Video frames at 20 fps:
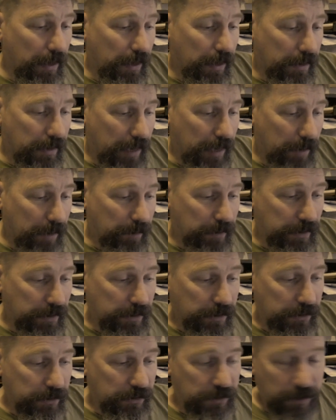can be
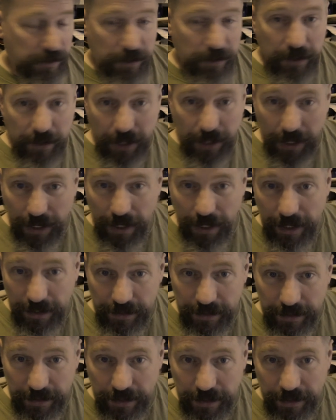used in an
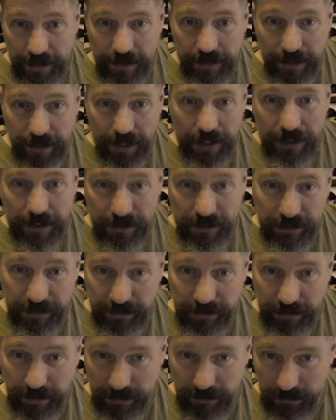AEA
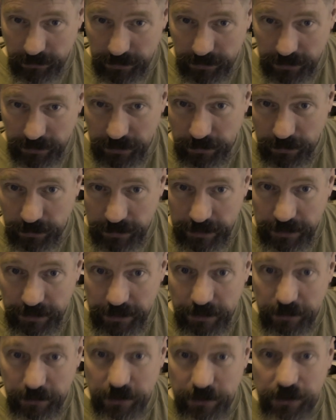tuning, which is what he
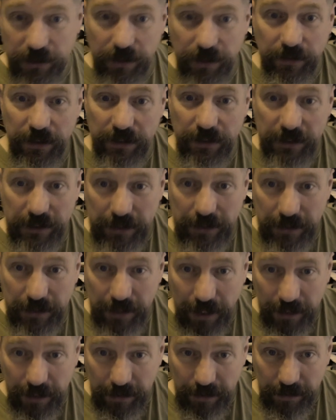uses, so they're
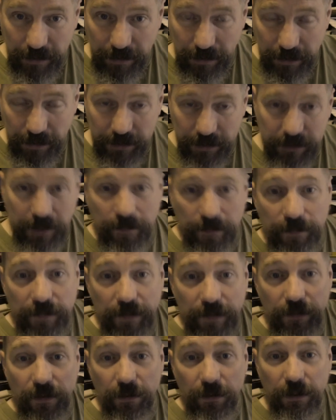slightly lighter.
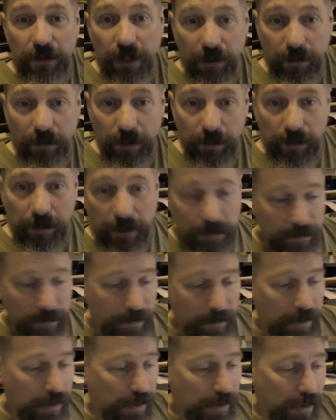They'll go
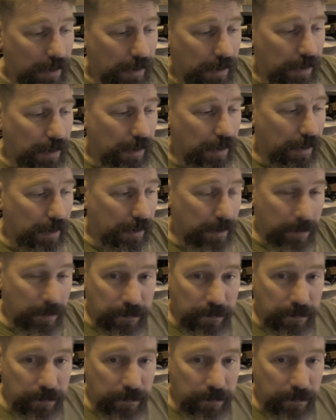up higher.